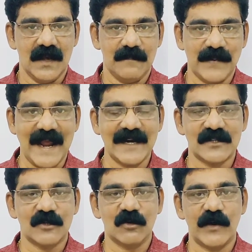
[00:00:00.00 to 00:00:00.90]

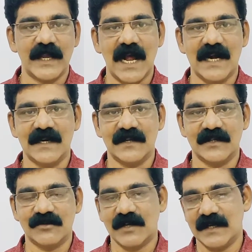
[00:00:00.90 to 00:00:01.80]
plants growing under
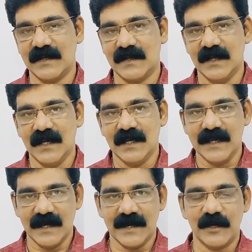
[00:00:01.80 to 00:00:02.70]
the tree.
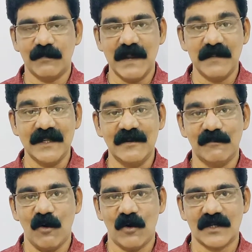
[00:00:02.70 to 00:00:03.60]
Here it may be the
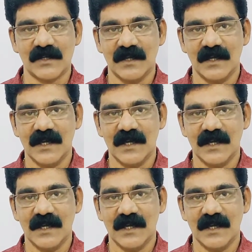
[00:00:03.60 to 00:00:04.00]
pot.